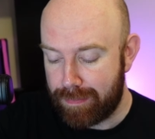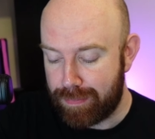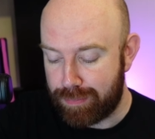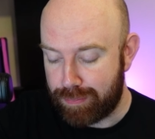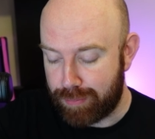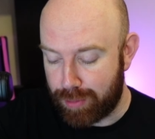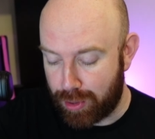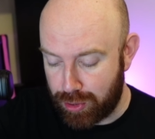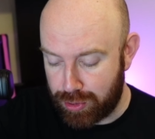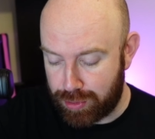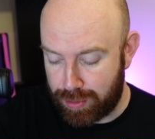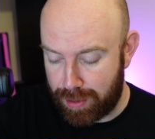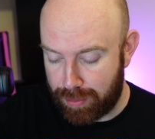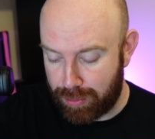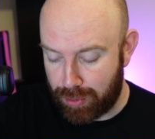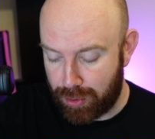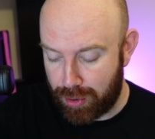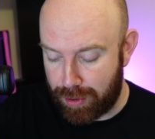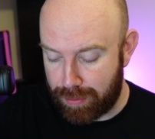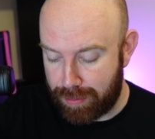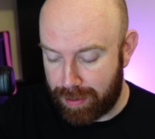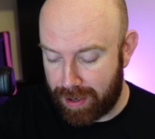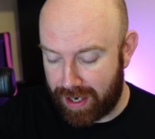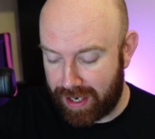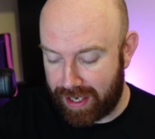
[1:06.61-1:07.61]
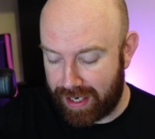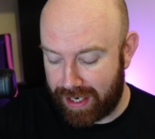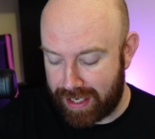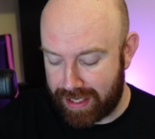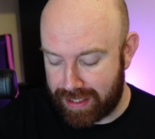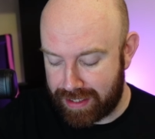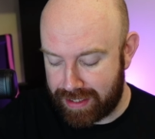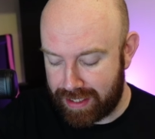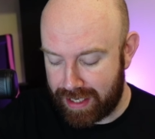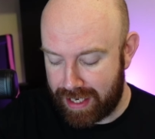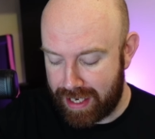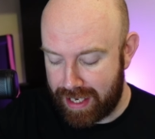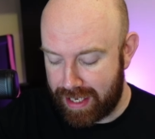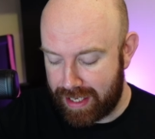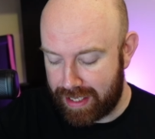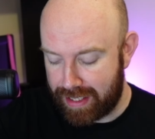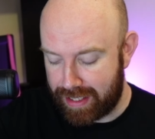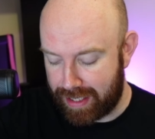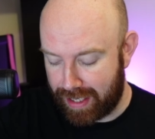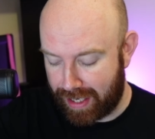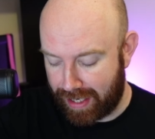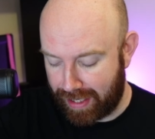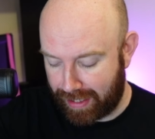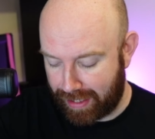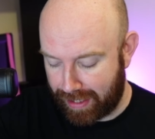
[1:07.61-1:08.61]
Most people who buy this,
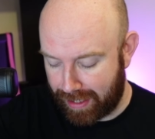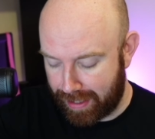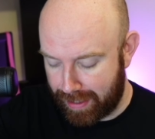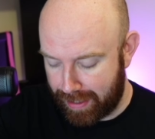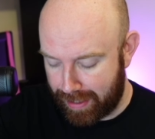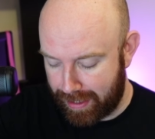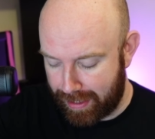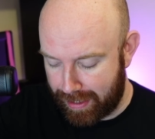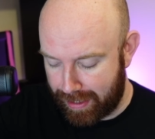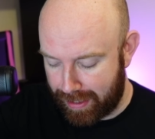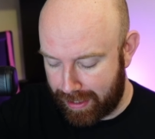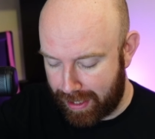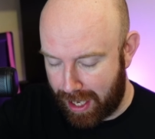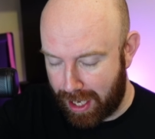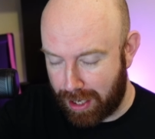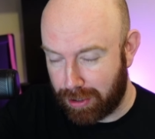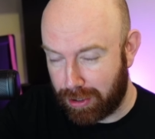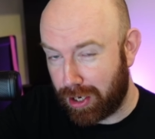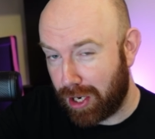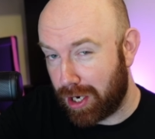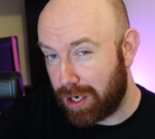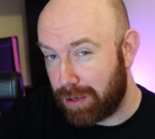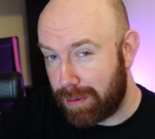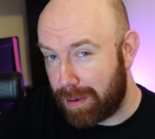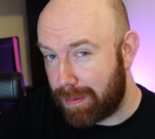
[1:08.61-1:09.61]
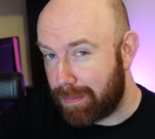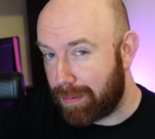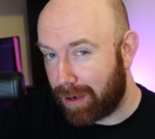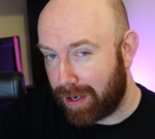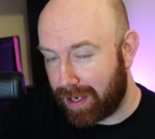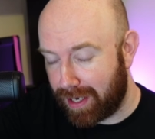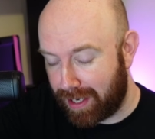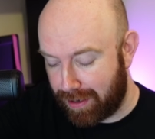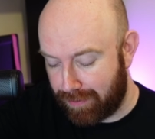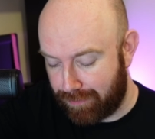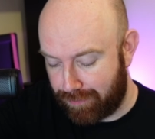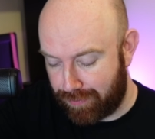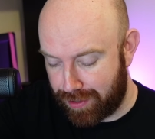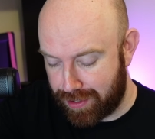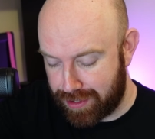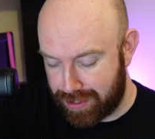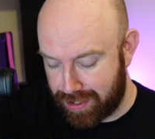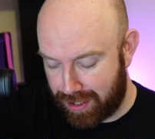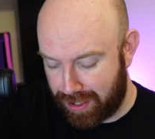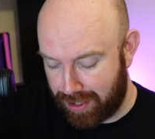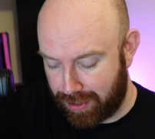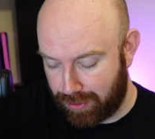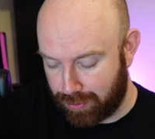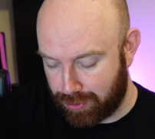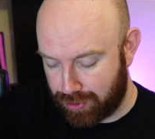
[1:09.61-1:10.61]
like, are going to be buying it for the
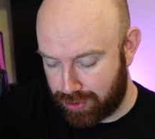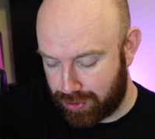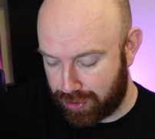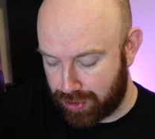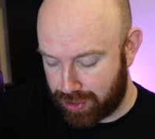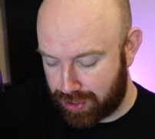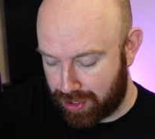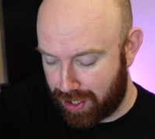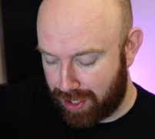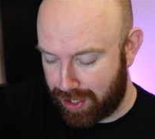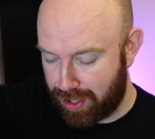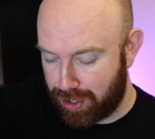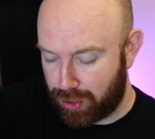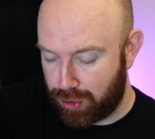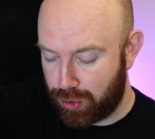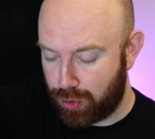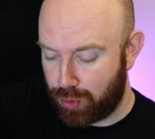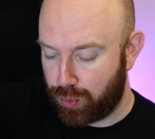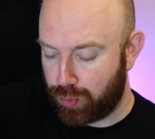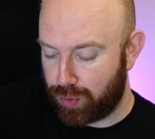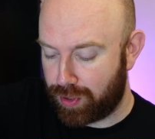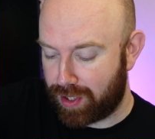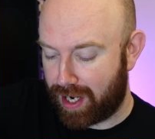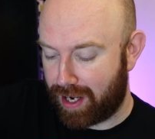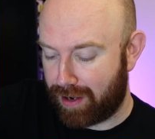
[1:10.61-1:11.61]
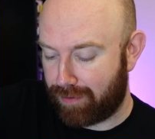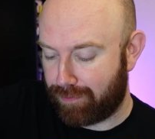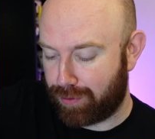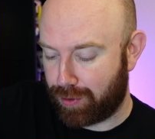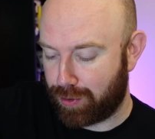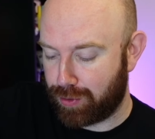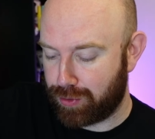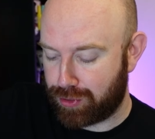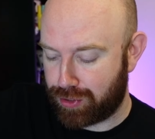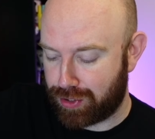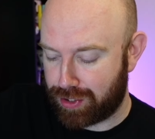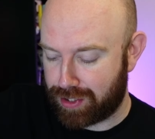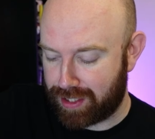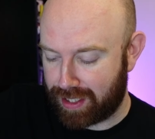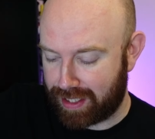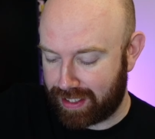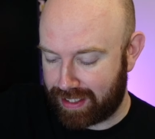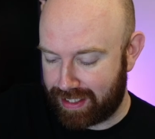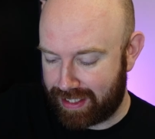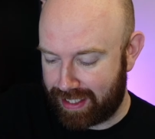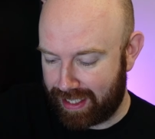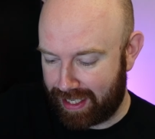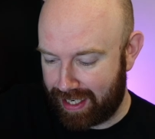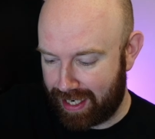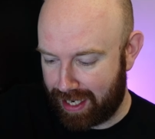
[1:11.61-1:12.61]
dial. So it's kind of cool to have those just like
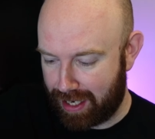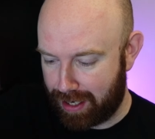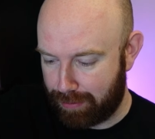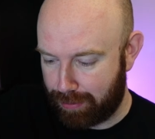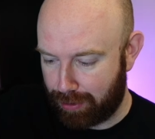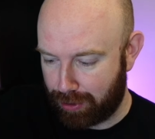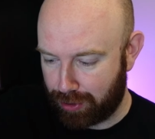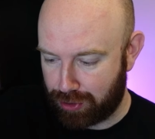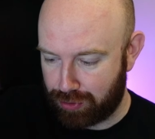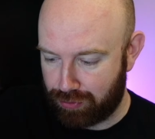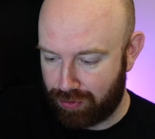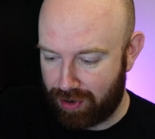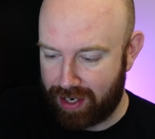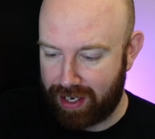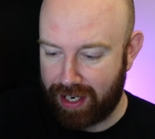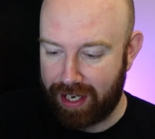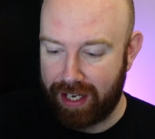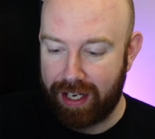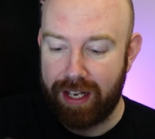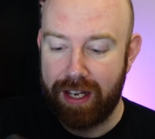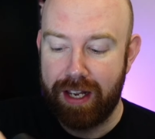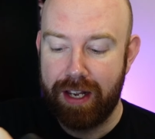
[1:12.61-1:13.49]
sticking out the box ready.